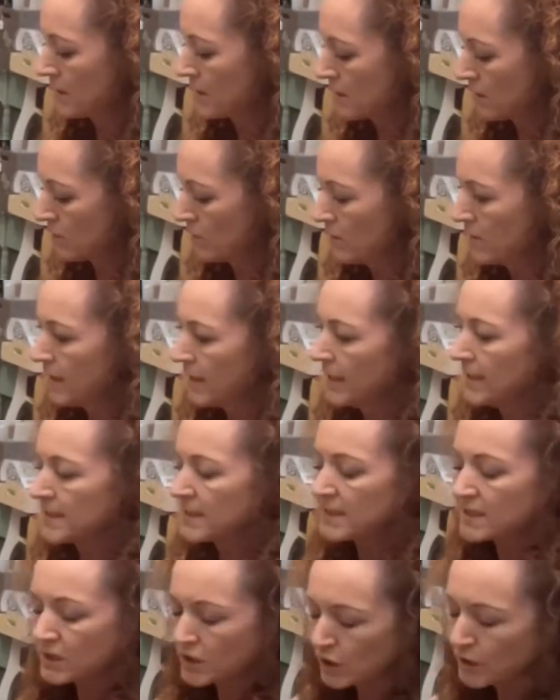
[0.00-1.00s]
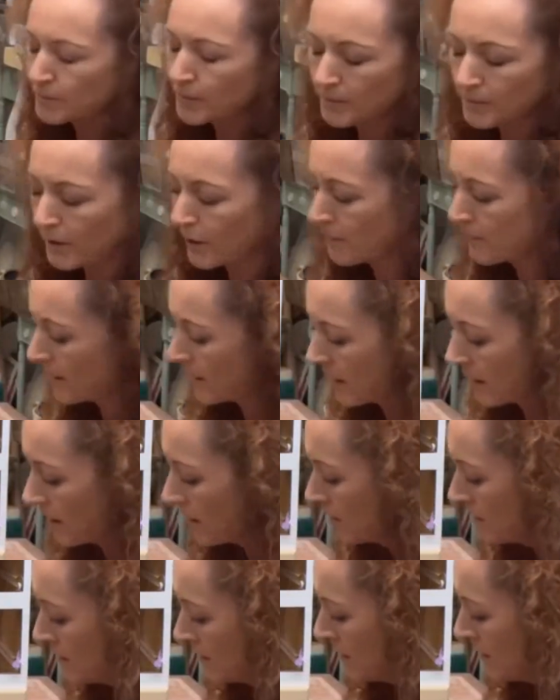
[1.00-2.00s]
look is super popular.
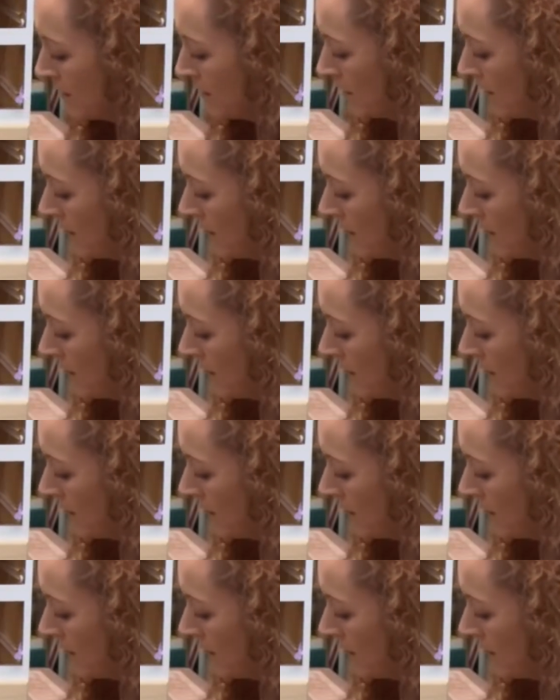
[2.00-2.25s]
I